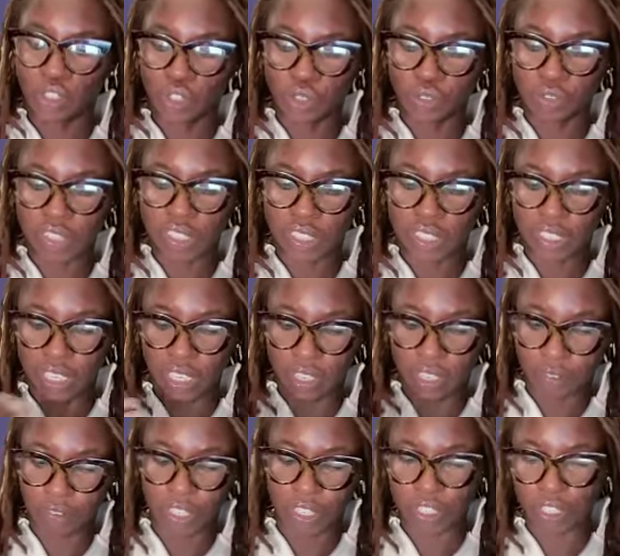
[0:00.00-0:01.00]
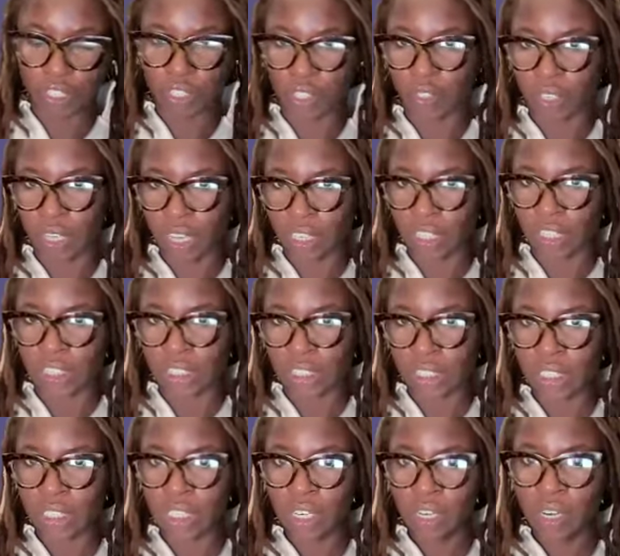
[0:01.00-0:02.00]
do you receive a cure
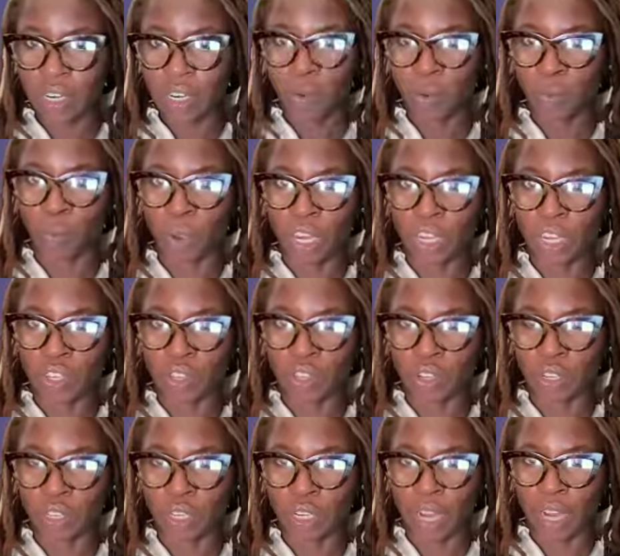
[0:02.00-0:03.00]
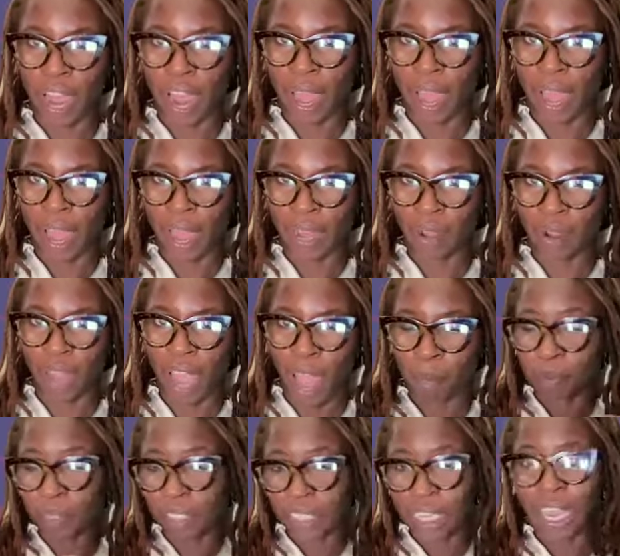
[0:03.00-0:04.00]
letter when your
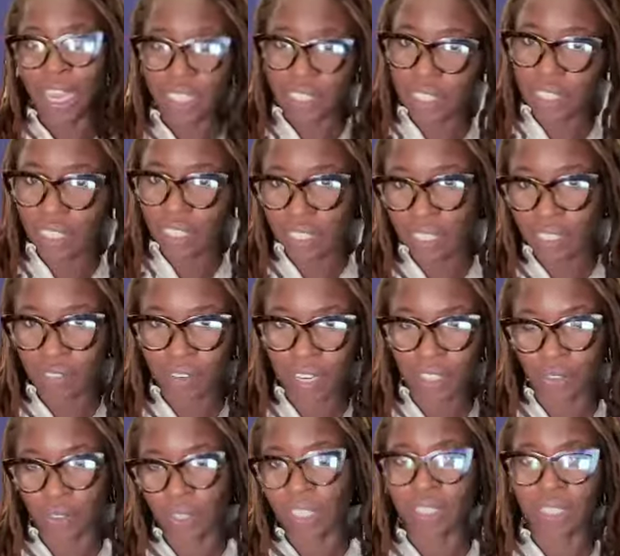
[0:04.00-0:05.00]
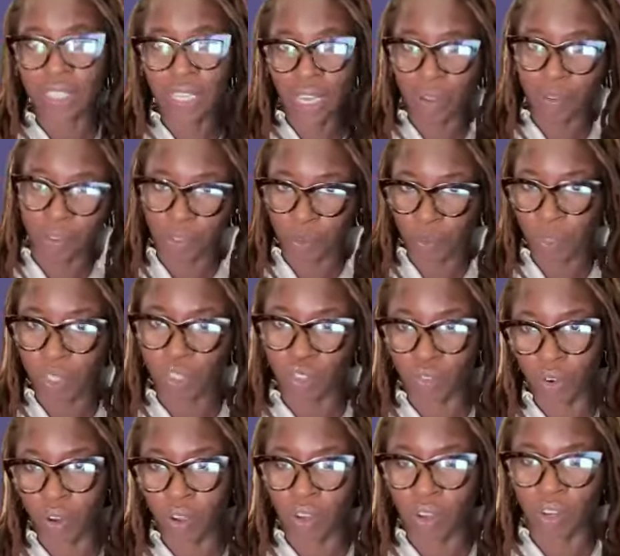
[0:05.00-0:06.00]
application isn't right? Do they tell you
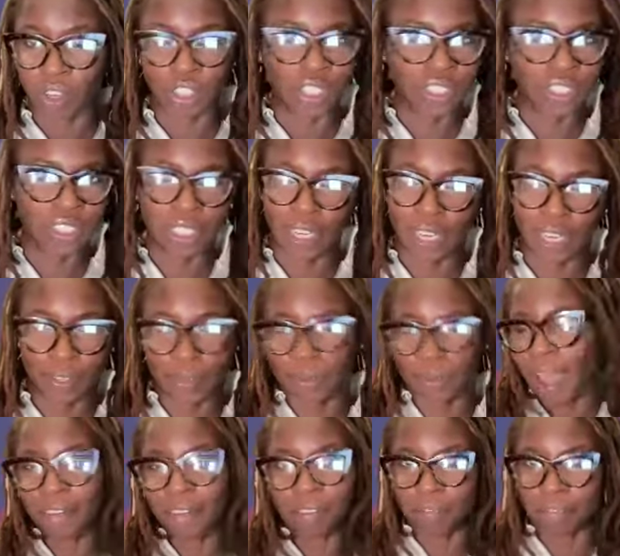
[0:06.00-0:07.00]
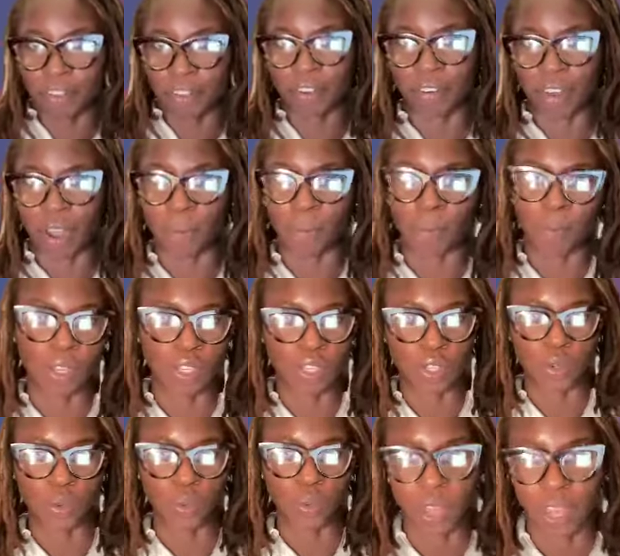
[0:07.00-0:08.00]
what's wrong, or is it like you have to figure out where
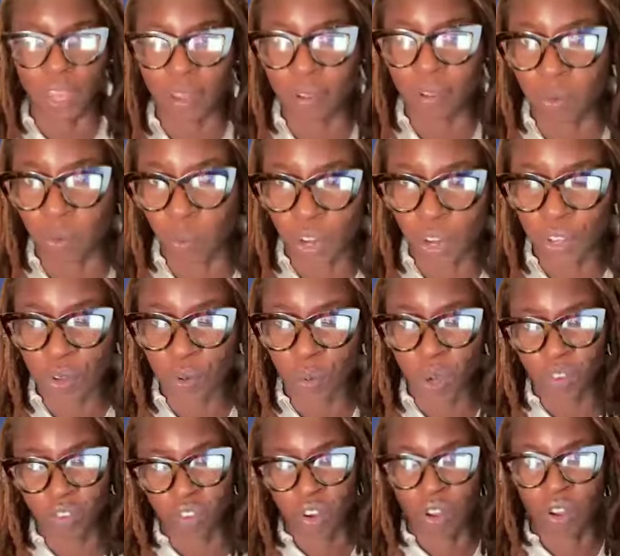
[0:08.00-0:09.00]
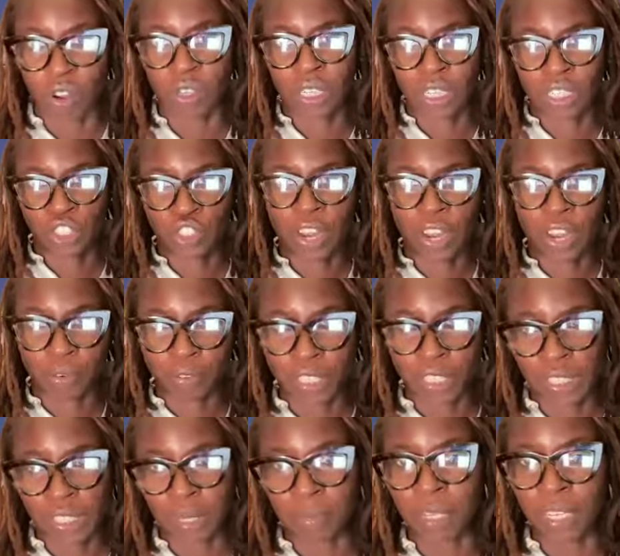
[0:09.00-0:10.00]
you went wrong and try to
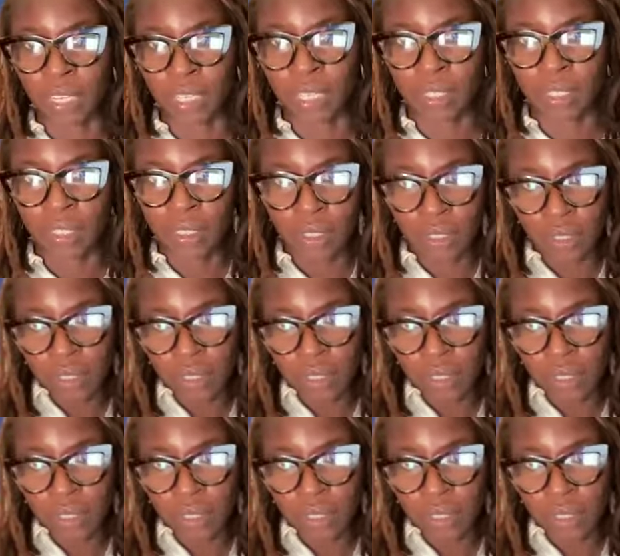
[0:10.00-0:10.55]
resubmit?